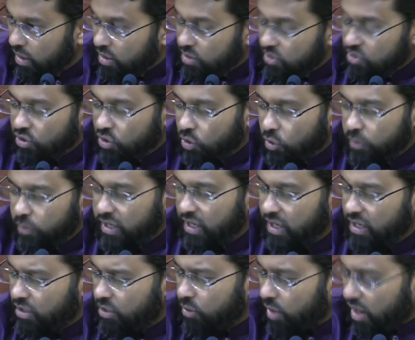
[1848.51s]
So he
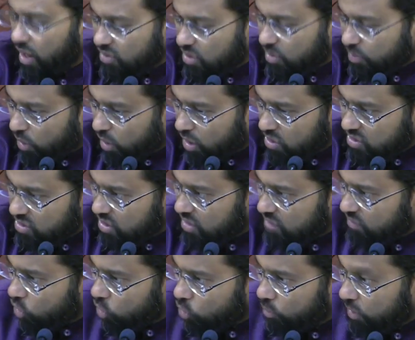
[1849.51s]
derived a positive omen